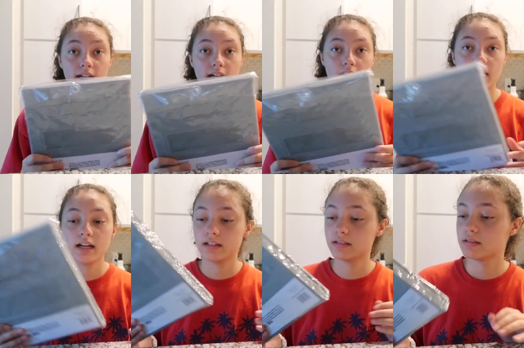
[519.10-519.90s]
I
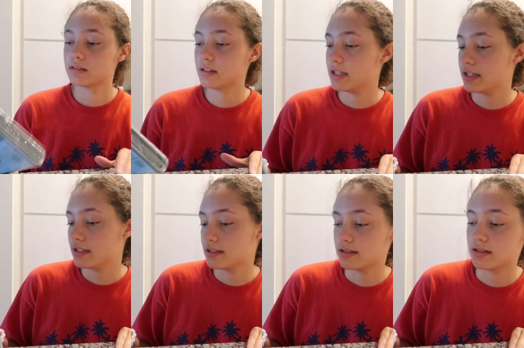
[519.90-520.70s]
got
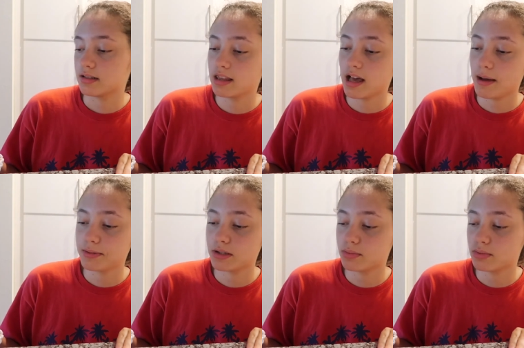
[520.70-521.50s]
these
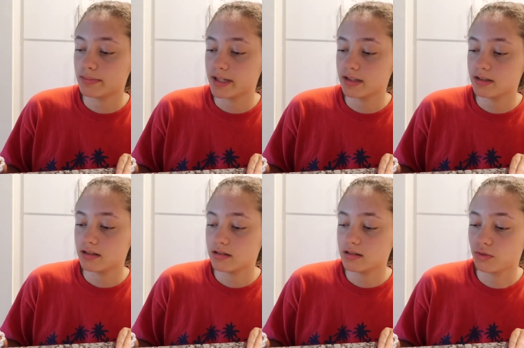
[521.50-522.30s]
collapsible
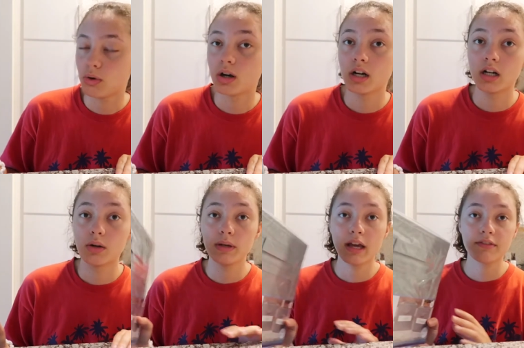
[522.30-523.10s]
bins
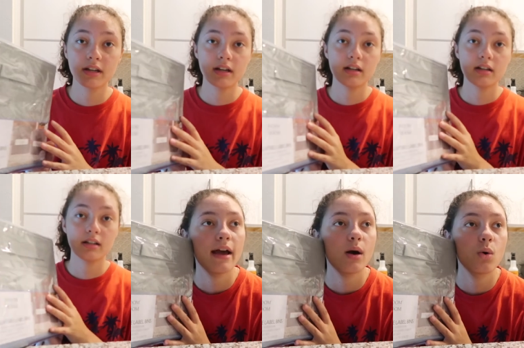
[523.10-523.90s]
or we have like
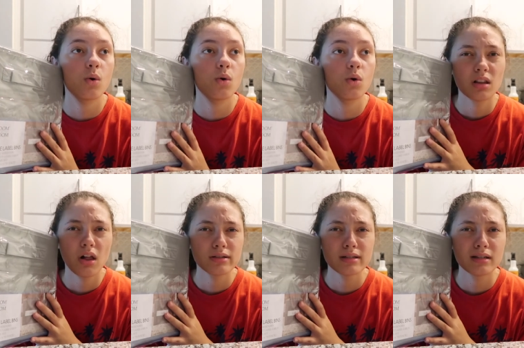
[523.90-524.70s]
a towel
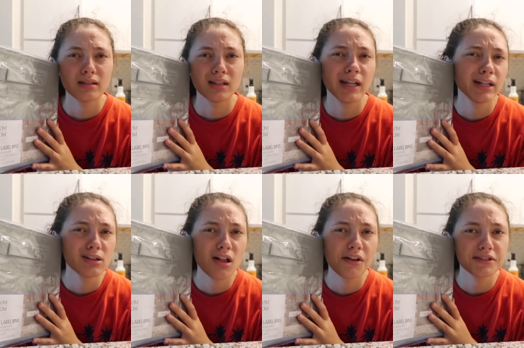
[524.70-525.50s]
closet, linen
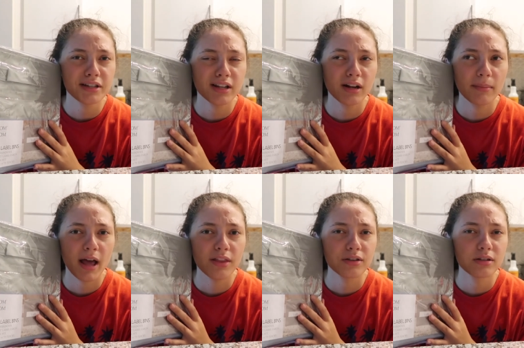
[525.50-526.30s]
closet in our
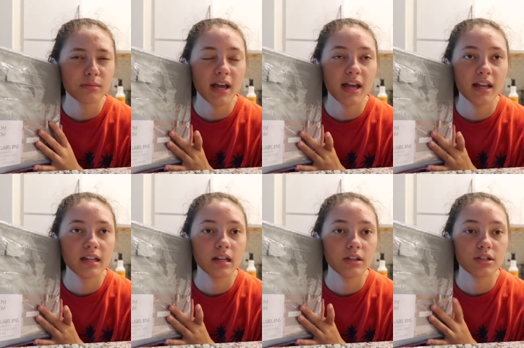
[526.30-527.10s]
bathroom
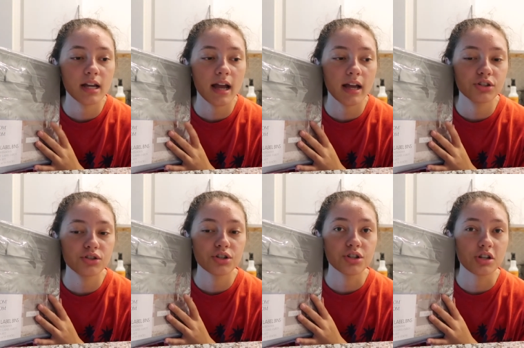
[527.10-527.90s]
and there's like an
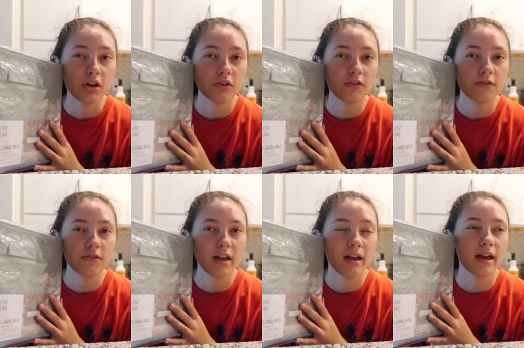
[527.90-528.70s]
extra
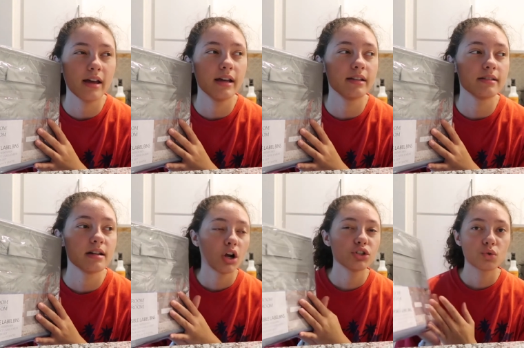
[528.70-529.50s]
shelf
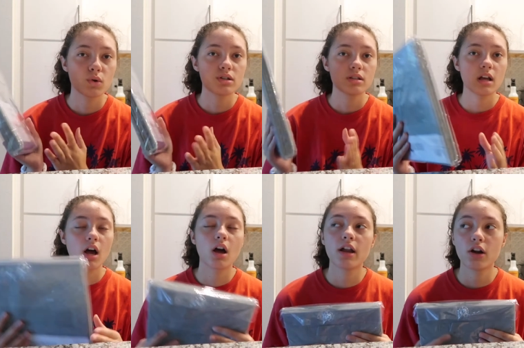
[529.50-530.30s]
and our drawers
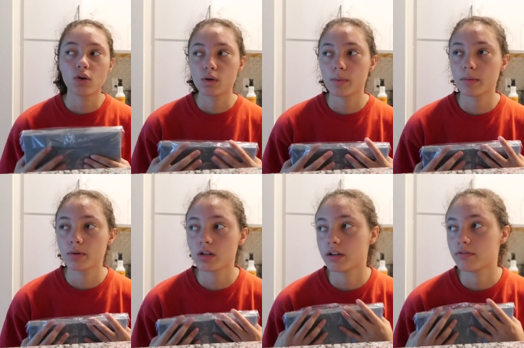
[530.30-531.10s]
in our old
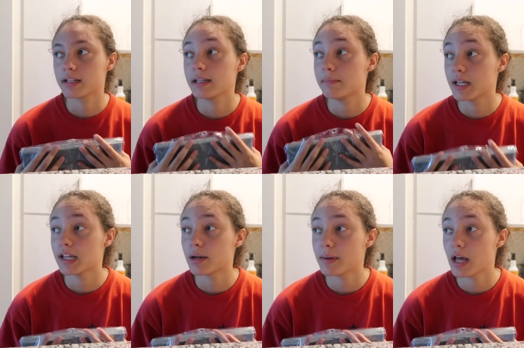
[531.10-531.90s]
apartment were like really
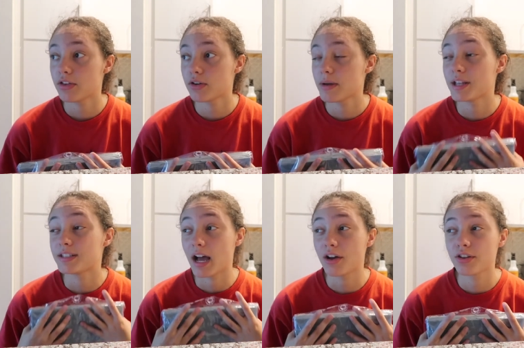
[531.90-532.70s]
big in our bathroom
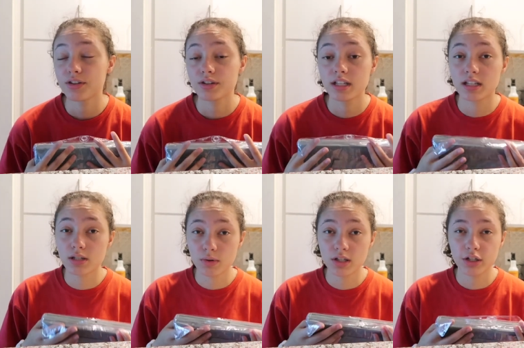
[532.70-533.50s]
and now that in
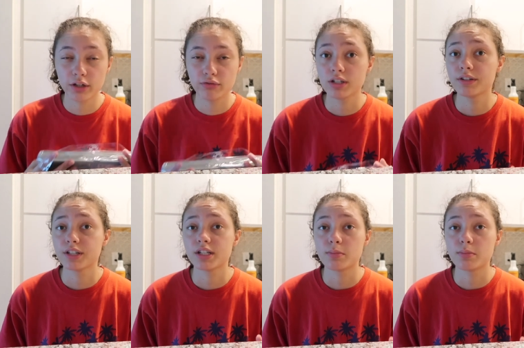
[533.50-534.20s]
this one they're like really really